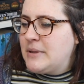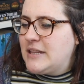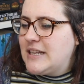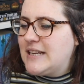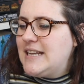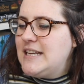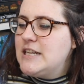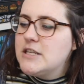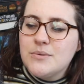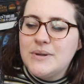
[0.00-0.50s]
the
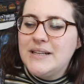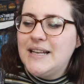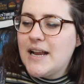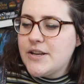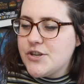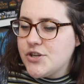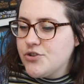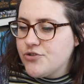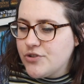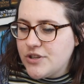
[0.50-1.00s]
key to a
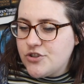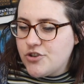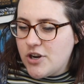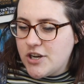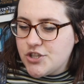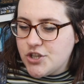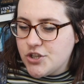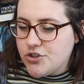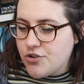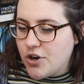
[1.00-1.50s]
legendary
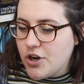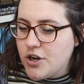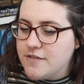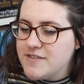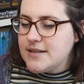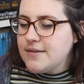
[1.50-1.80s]
treasure trove,